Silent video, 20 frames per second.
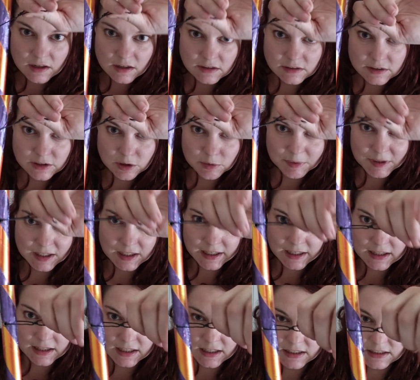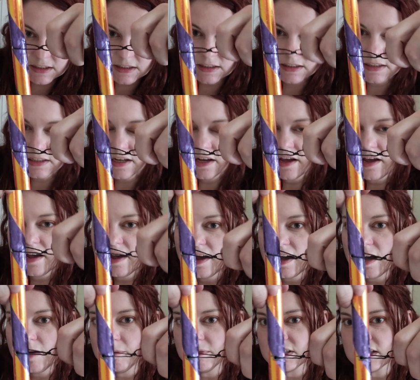a little bit like this.
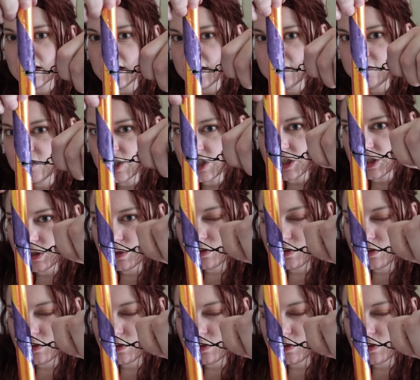It's kind of just